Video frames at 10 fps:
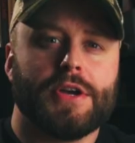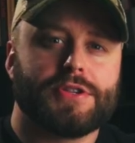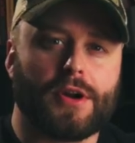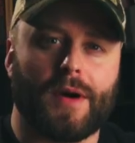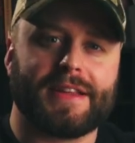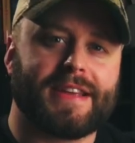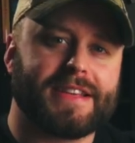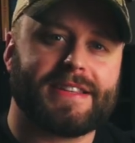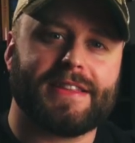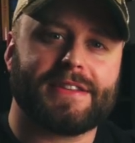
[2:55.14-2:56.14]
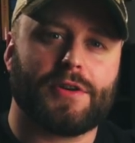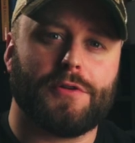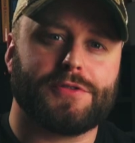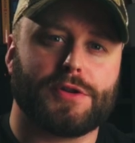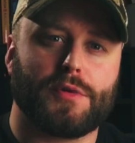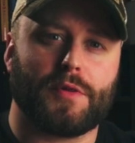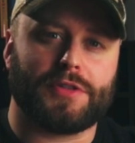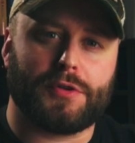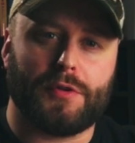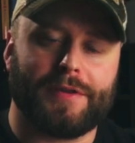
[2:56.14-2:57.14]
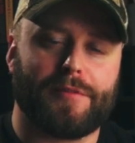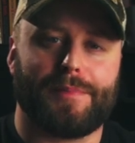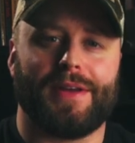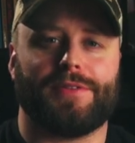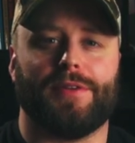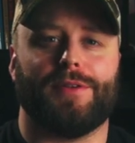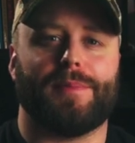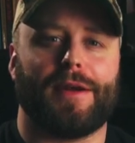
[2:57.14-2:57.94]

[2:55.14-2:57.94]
So I tested this holster with two different pistols,